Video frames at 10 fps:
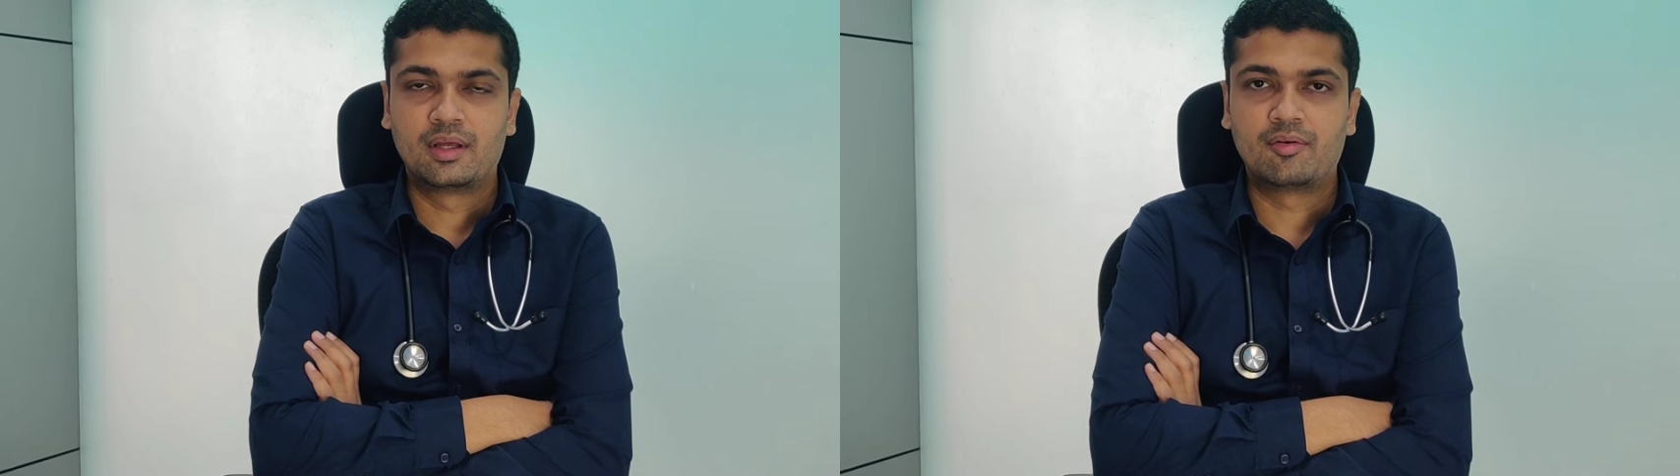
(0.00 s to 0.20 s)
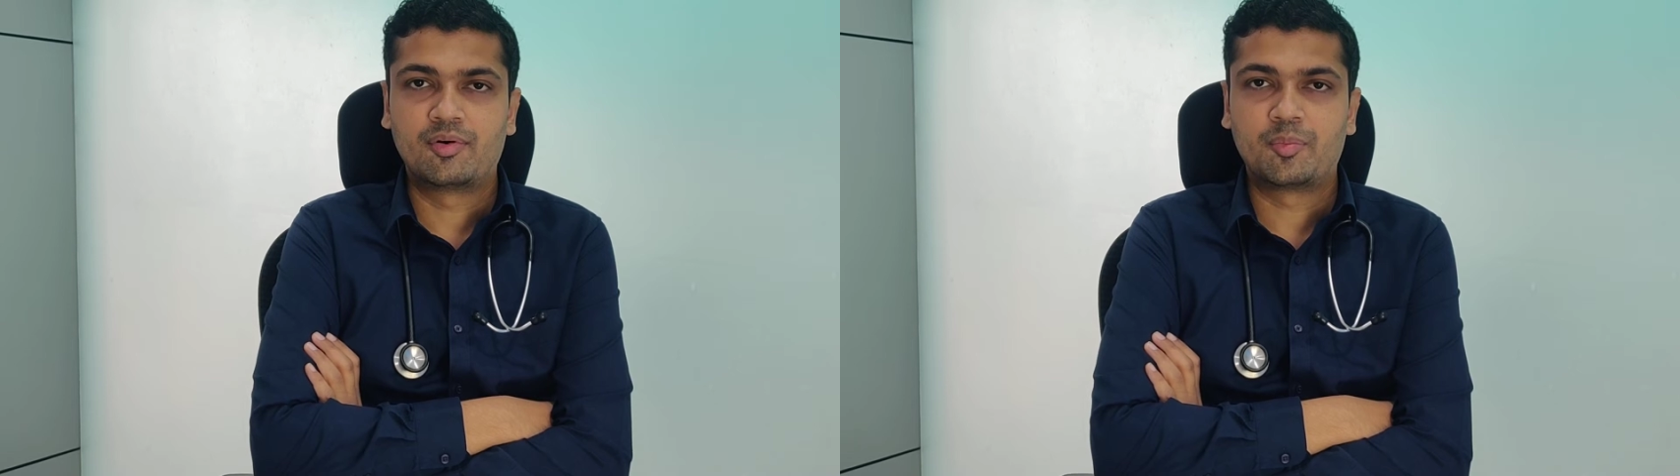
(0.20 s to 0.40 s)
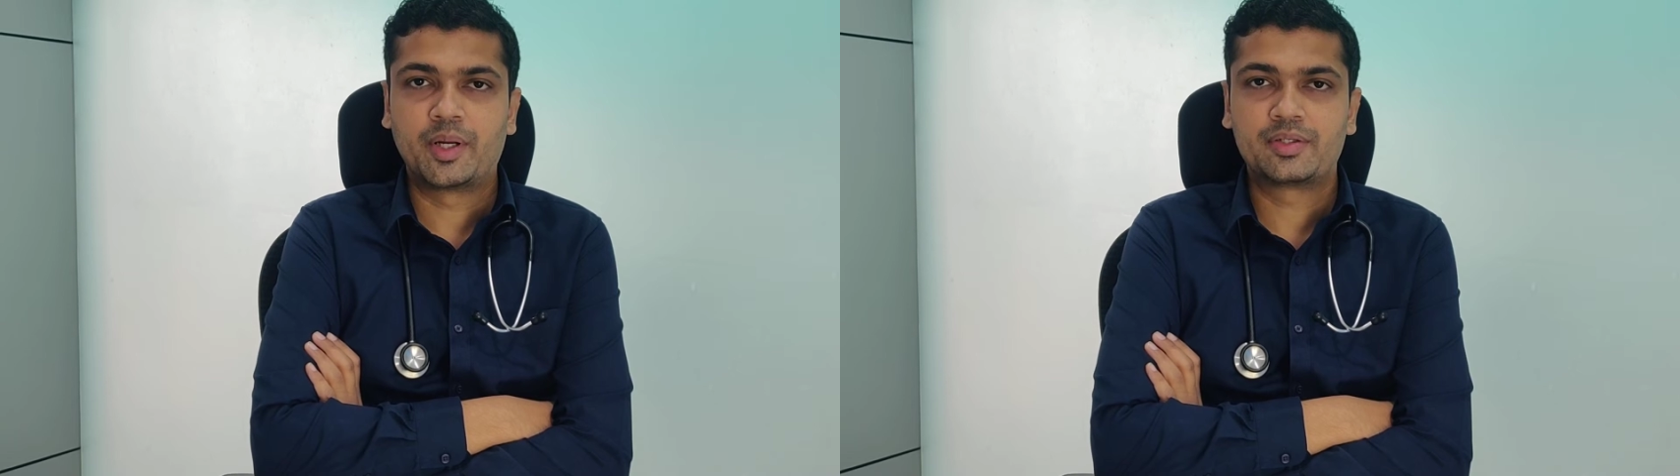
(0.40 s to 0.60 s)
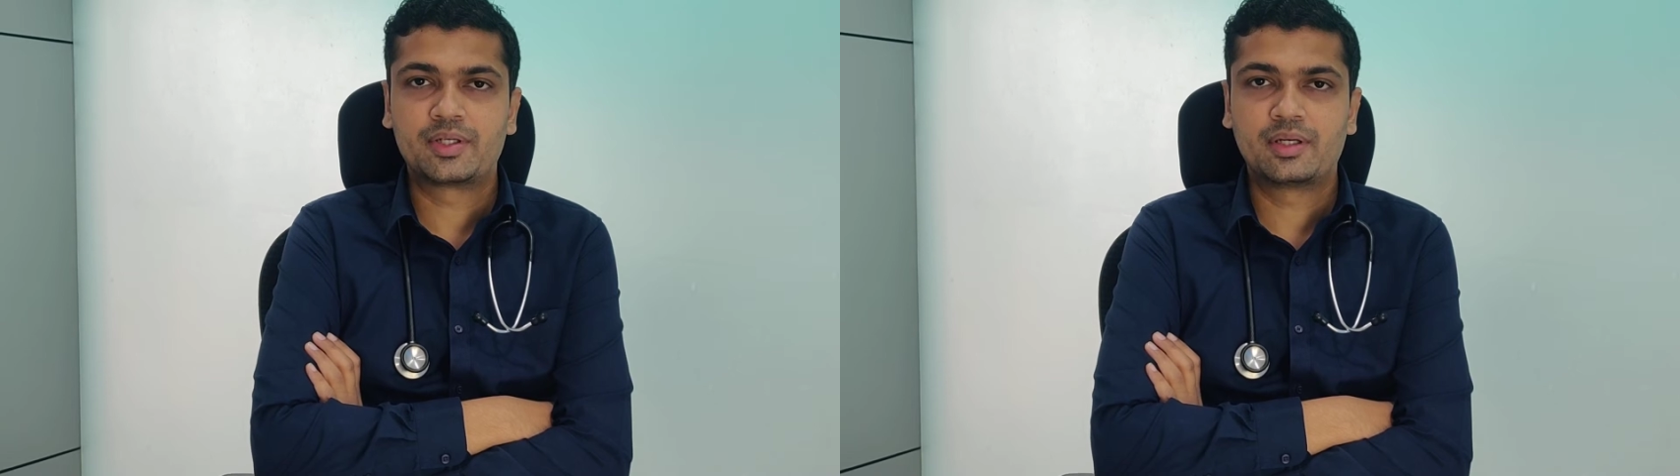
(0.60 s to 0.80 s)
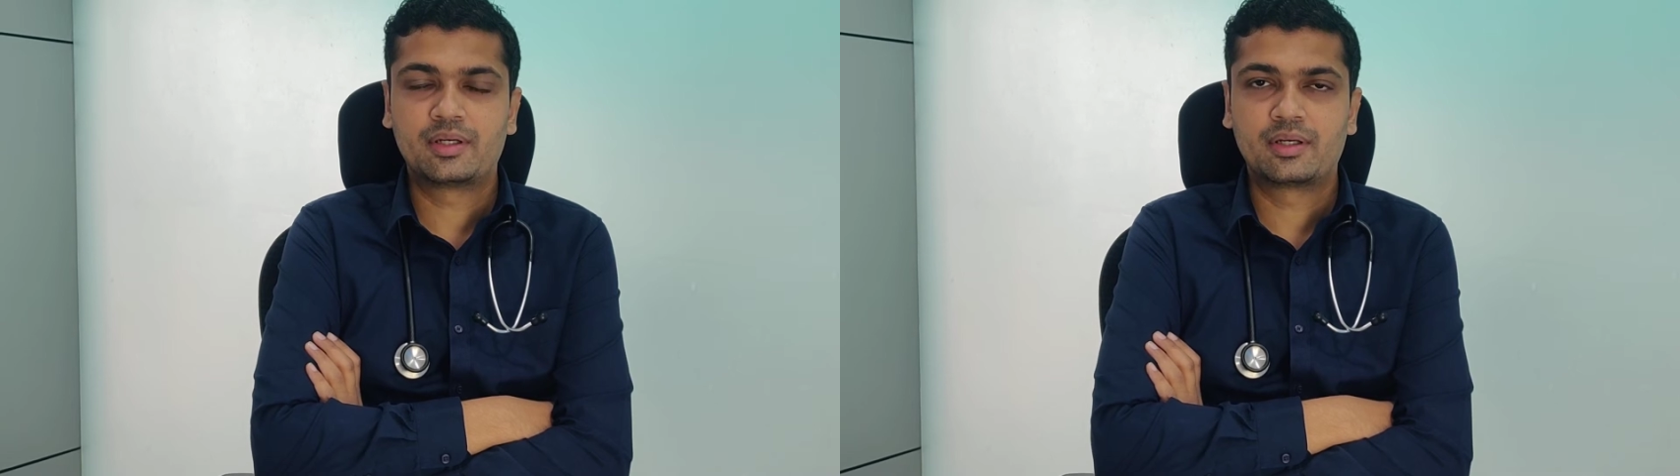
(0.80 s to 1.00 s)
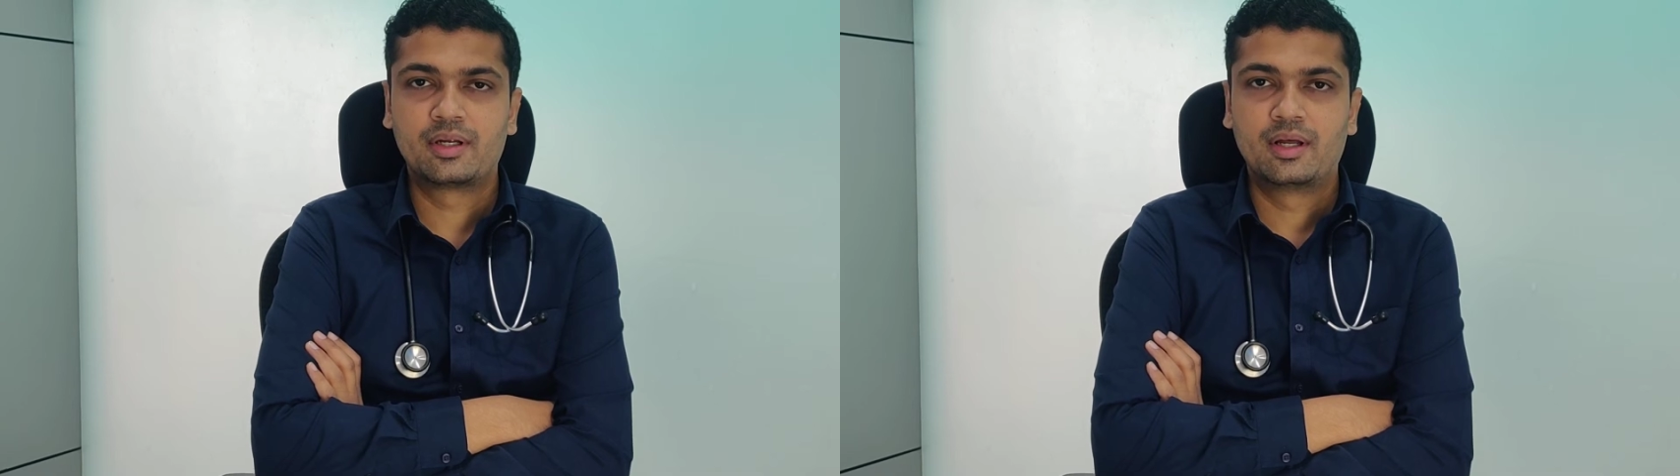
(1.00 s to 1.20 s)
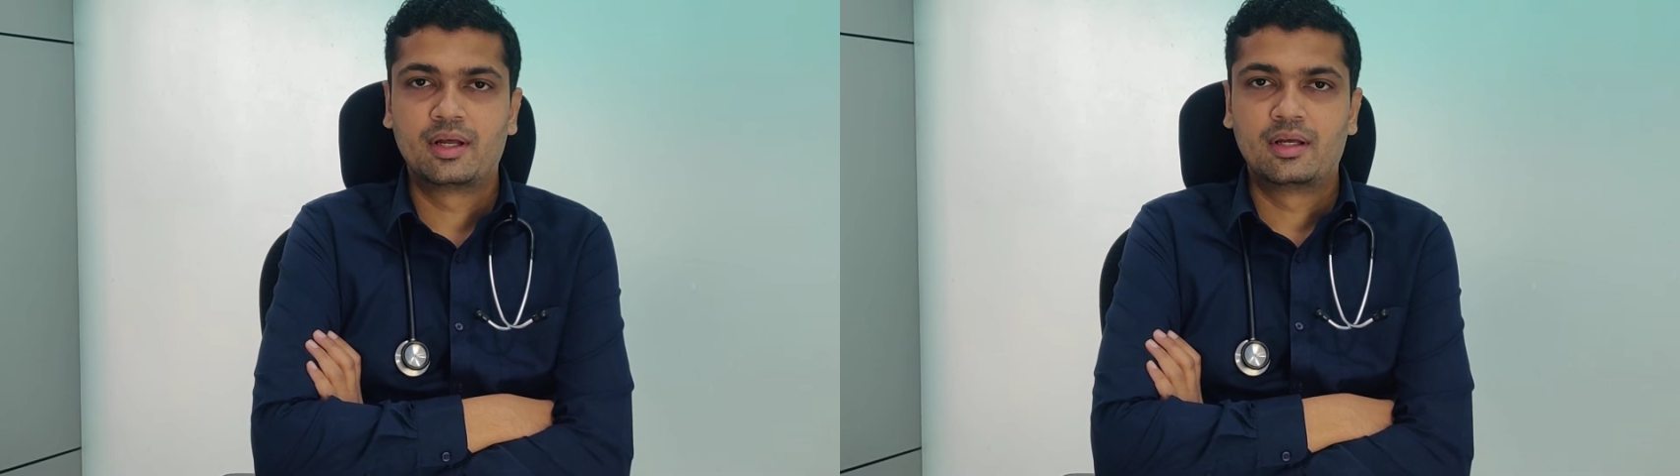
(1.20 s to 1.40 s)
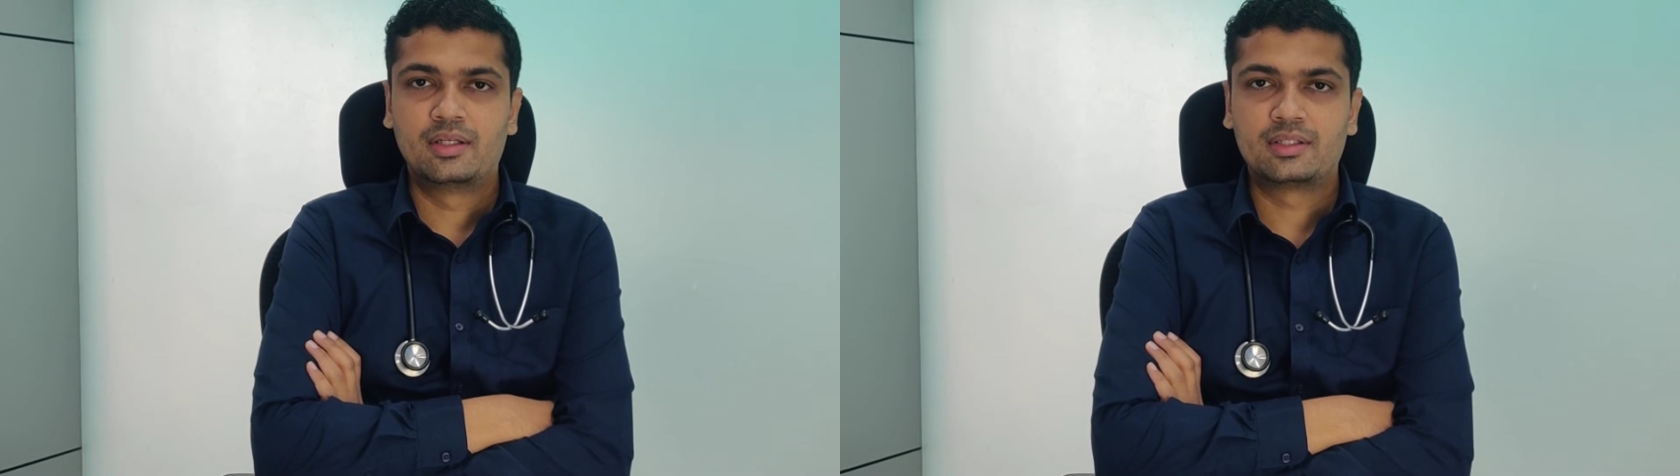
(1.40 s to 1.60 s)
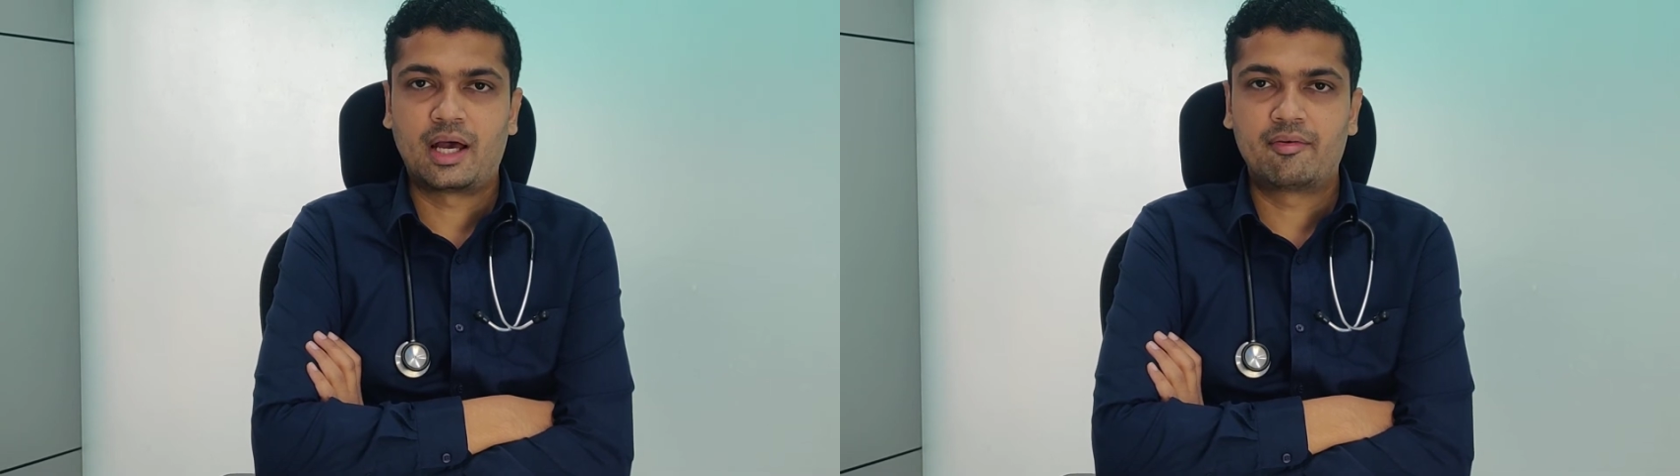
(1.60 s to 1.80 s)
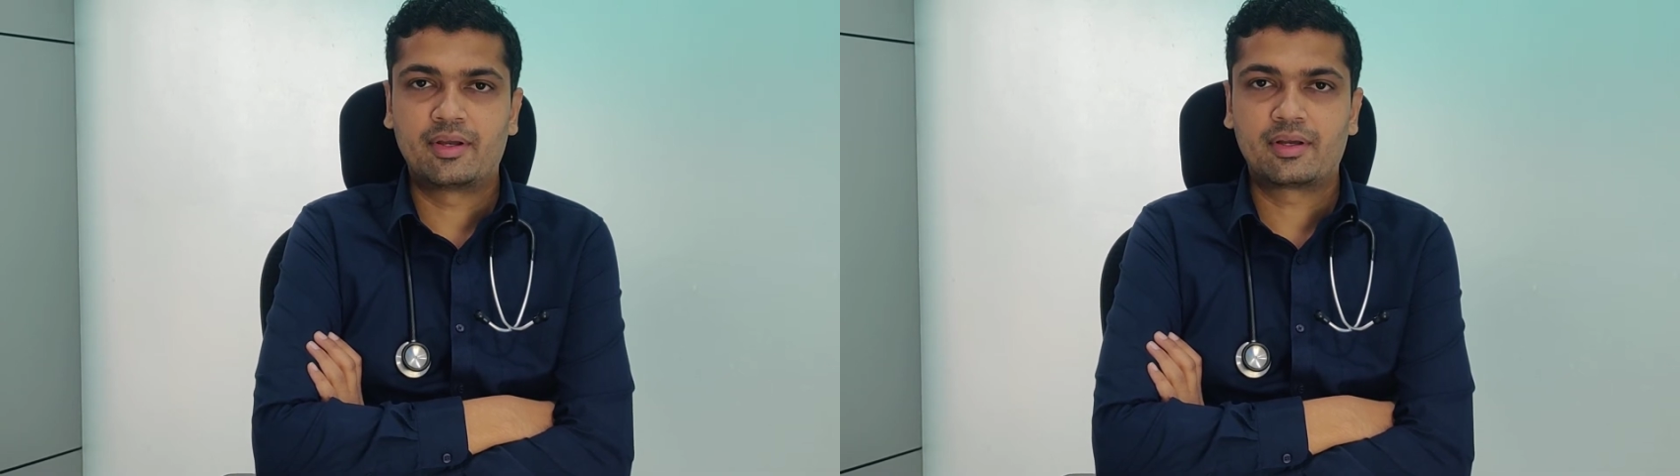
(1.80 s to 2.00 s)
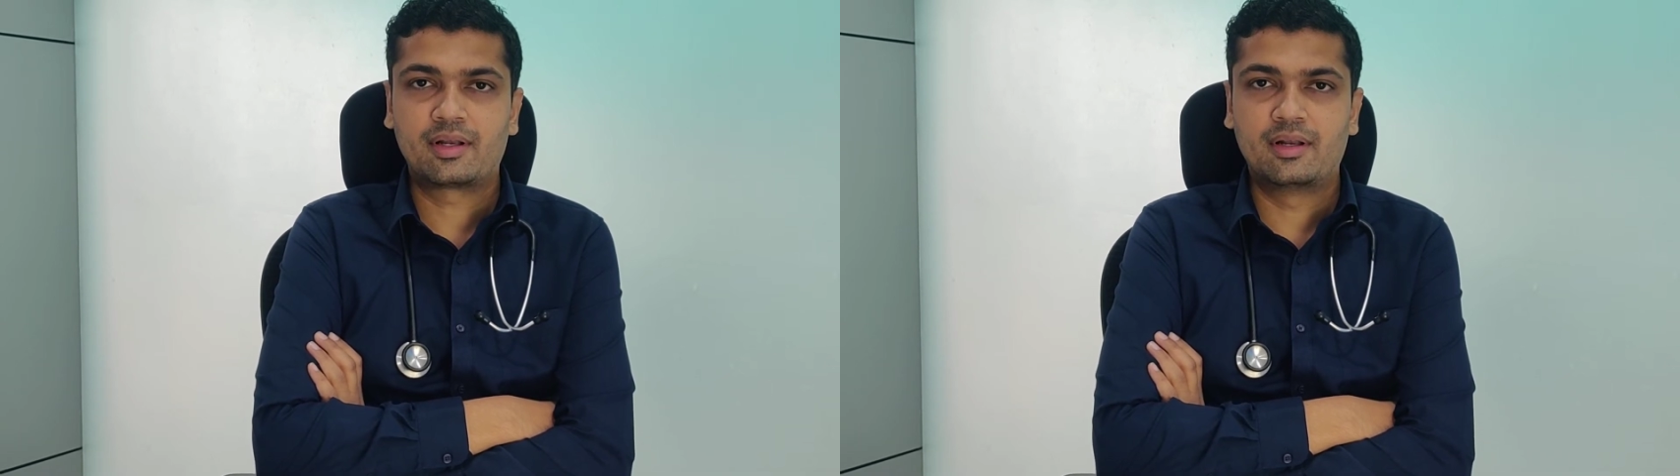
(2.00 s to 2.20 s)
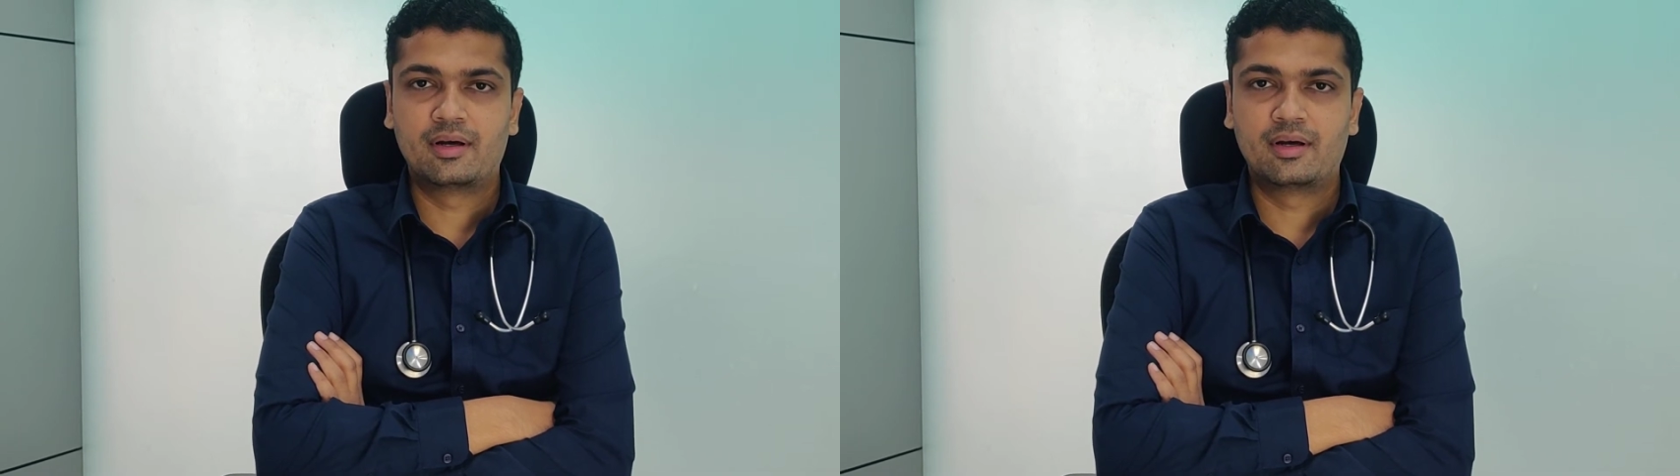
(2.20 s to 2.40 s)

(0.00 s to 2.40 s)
If a patient is having